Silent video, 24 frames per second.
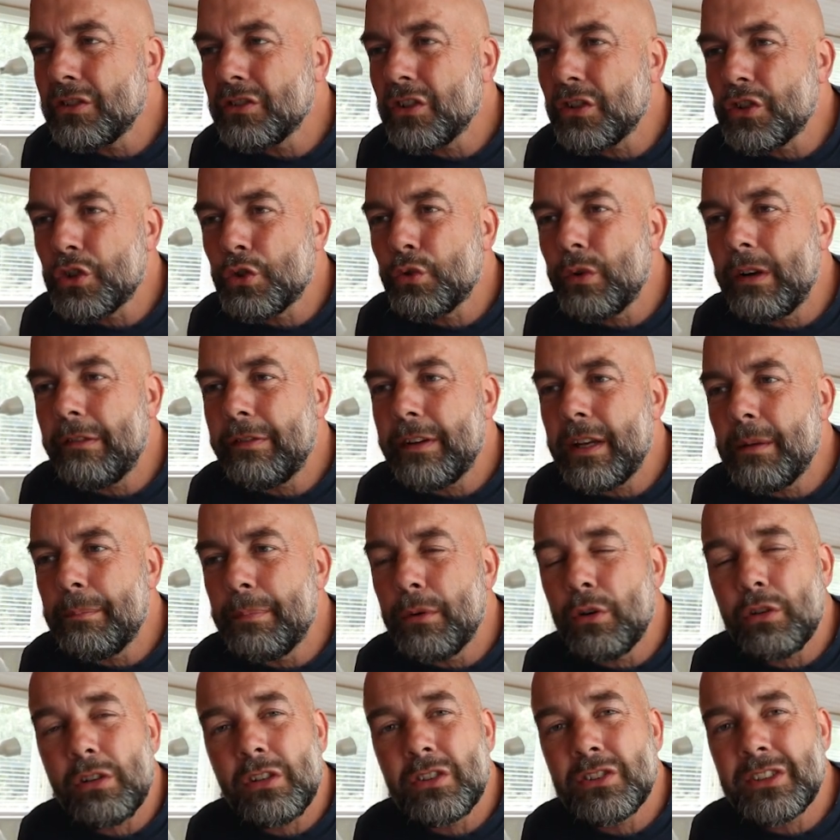as a trivia
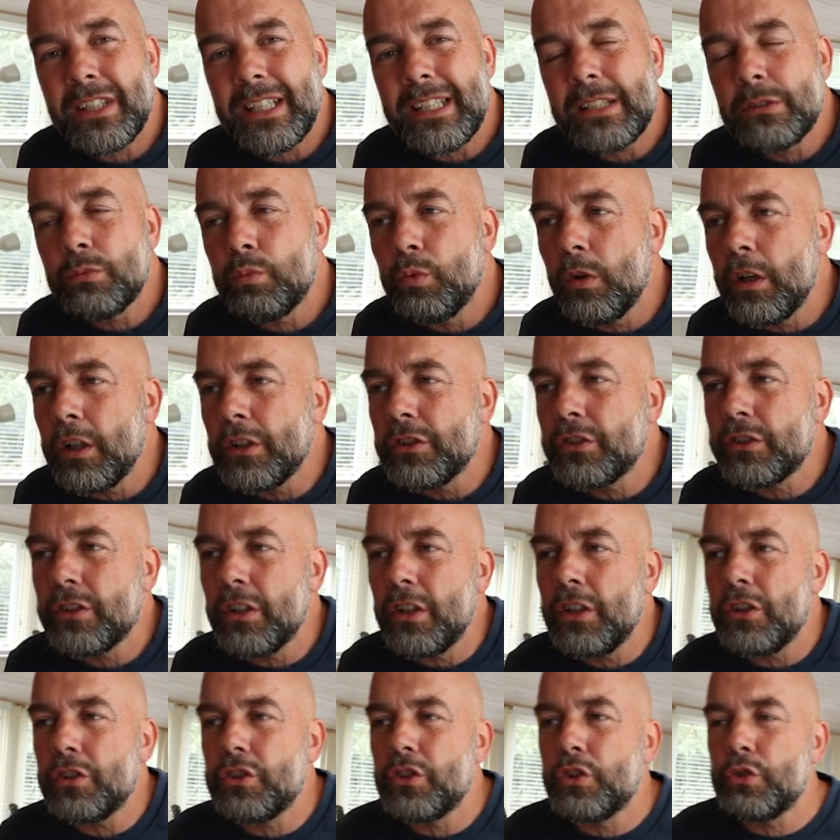book because it is word
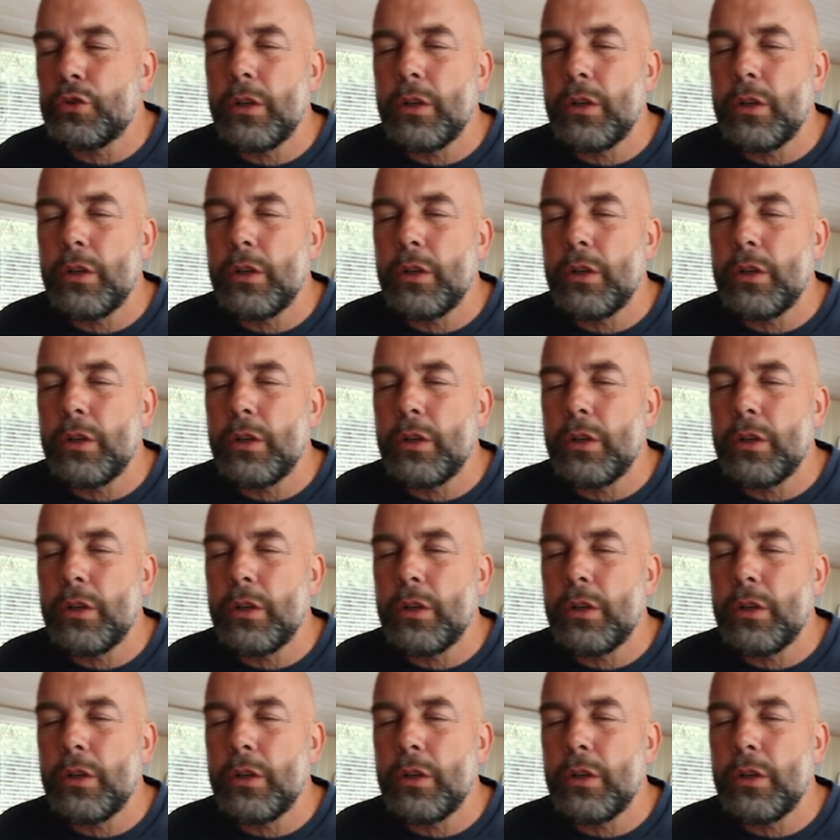search.